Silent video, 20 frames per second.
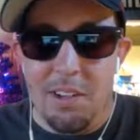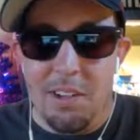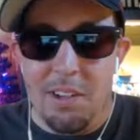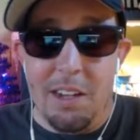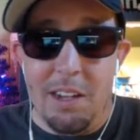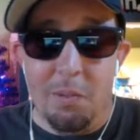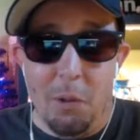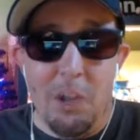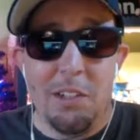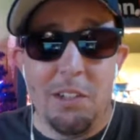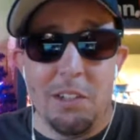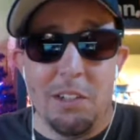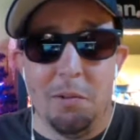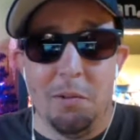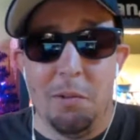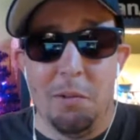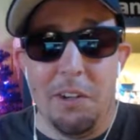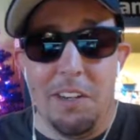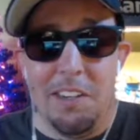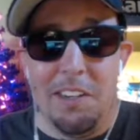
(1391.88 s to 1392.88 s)
it was a
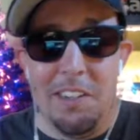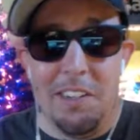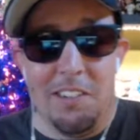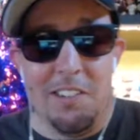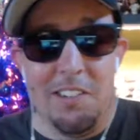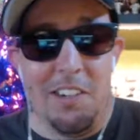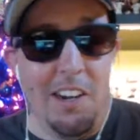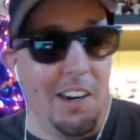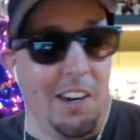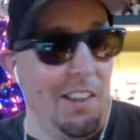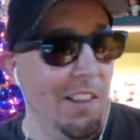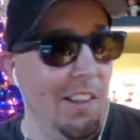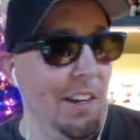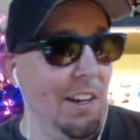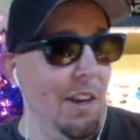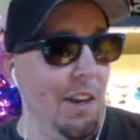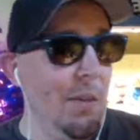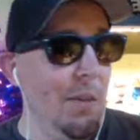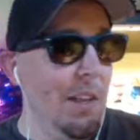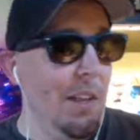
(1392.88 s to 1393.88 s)
swinging dicks kind of thing.
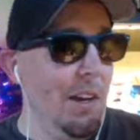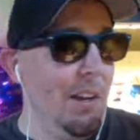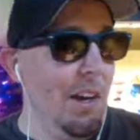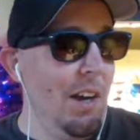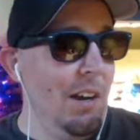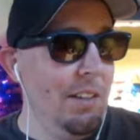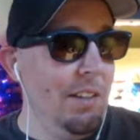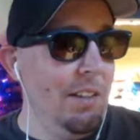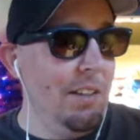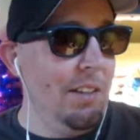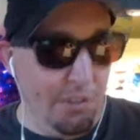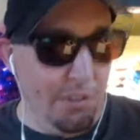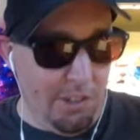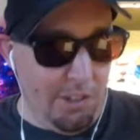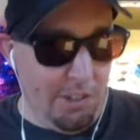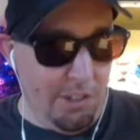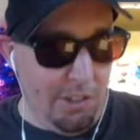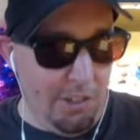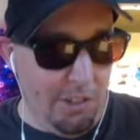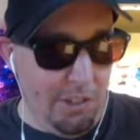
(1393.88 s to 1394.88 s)
I mean, I'd
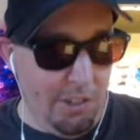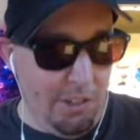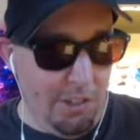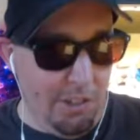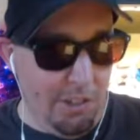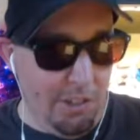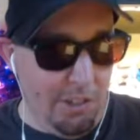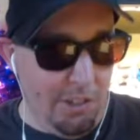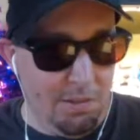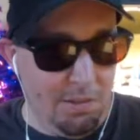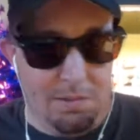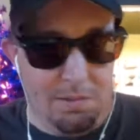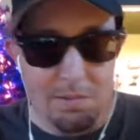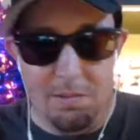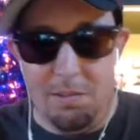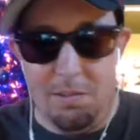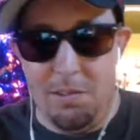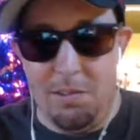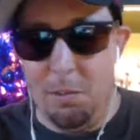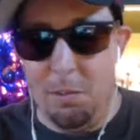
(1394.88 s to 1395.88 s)
usually like a little
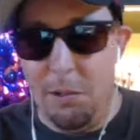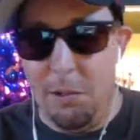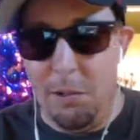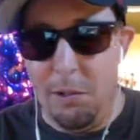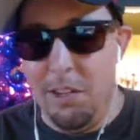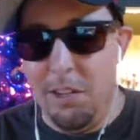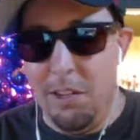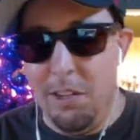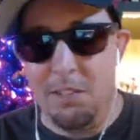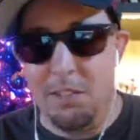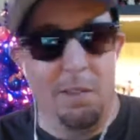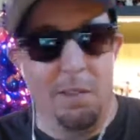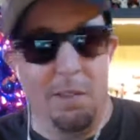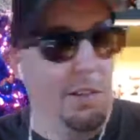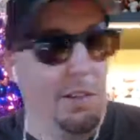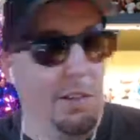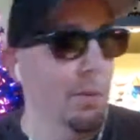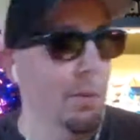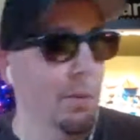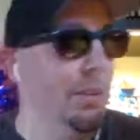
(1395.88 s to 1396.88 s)
swinging other
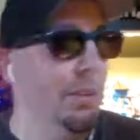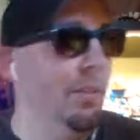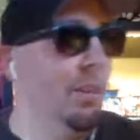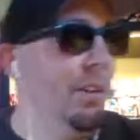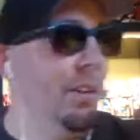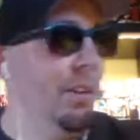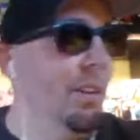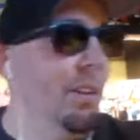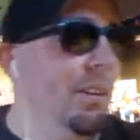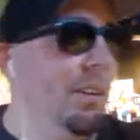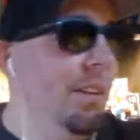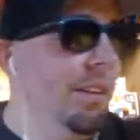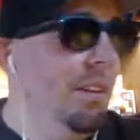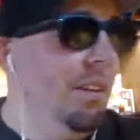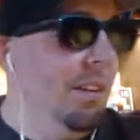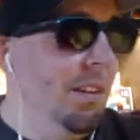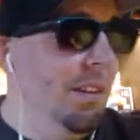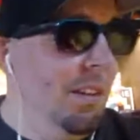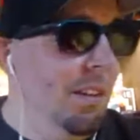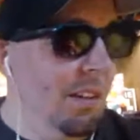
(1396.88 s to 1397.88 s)
stuff too, but
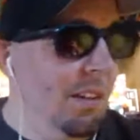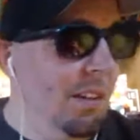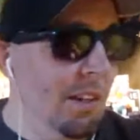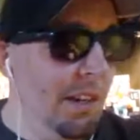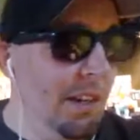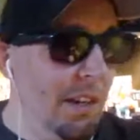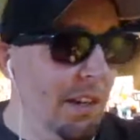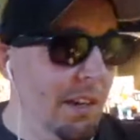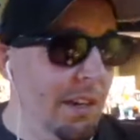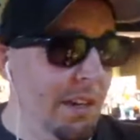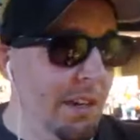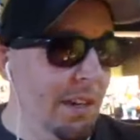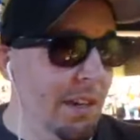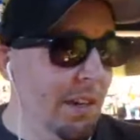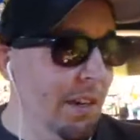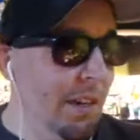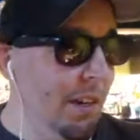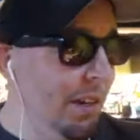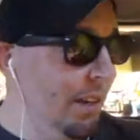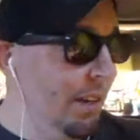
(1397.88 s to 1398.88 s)

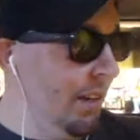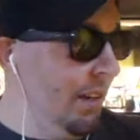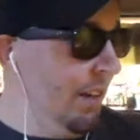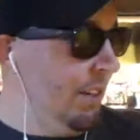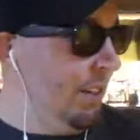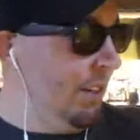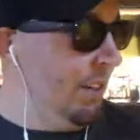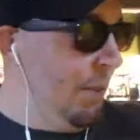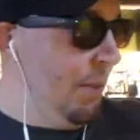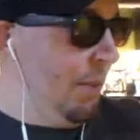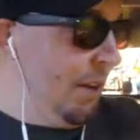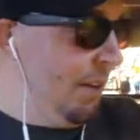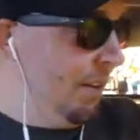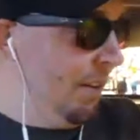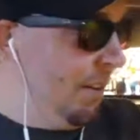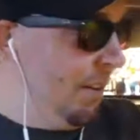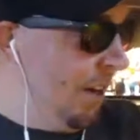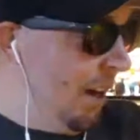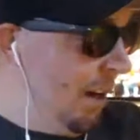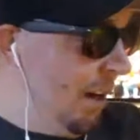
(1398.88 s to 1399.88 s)
that's just me.
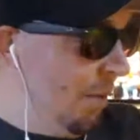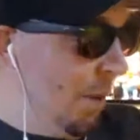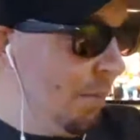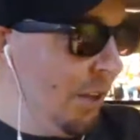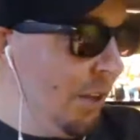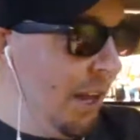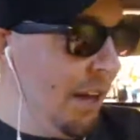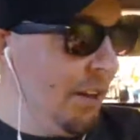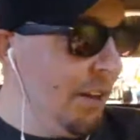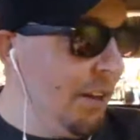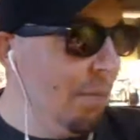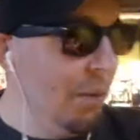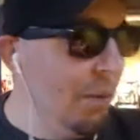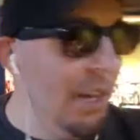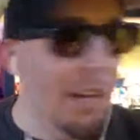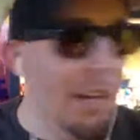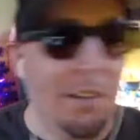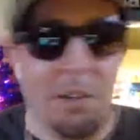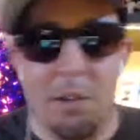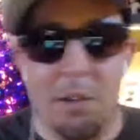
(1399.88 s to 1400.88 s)
I'm glad
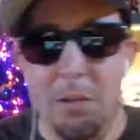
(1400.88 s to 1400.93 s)
you